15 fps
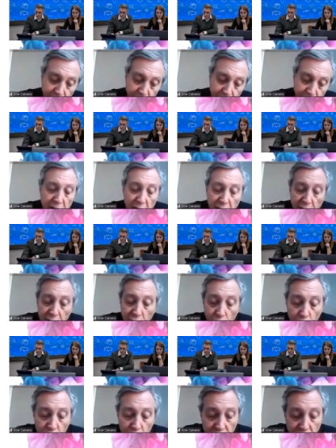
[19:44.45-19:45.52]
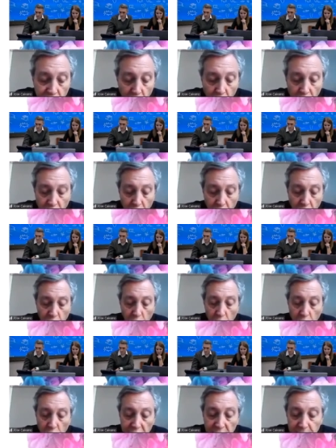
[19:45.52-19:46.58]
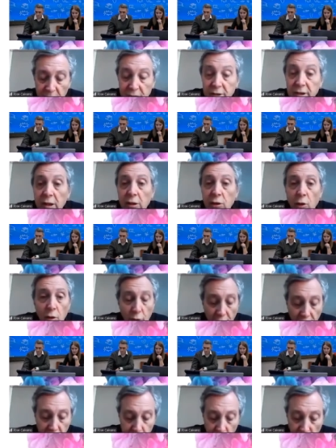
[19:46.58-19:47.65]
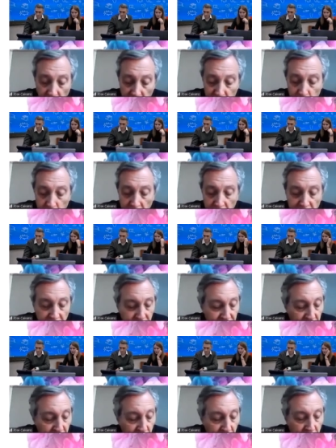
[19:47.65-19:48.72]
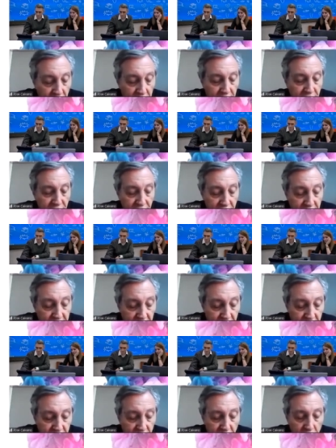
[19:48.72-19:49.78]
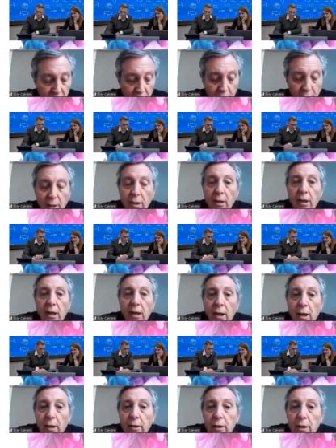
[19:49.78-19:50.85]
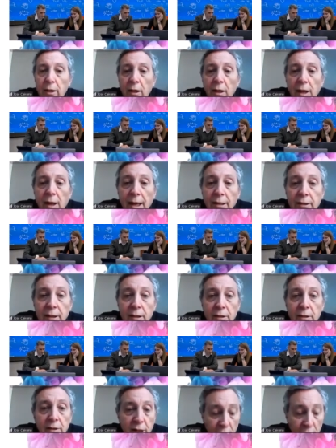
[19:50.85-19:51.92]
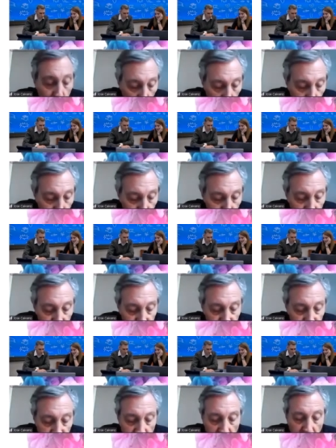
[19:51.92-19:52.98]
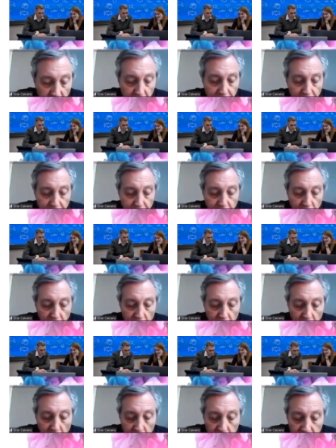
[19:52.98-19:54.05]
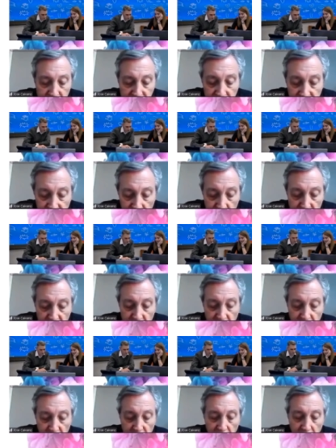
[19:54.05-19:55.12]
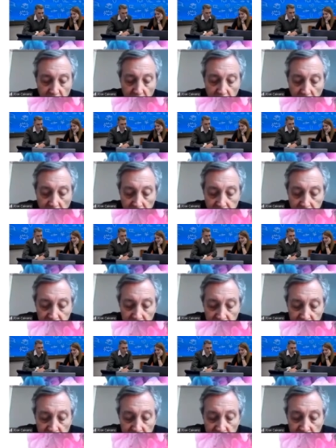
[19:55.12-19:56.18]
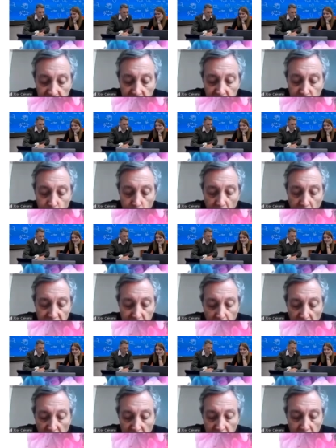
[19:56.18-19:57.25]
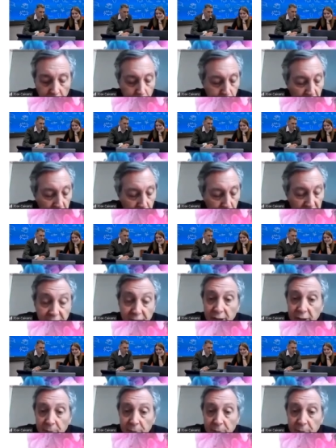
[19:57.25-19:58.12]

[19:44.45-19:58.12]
They are useful for colorimetry, color reproduction in TV and screens, and uh, lighting technology in general. Other systems are intended to explain pigmentary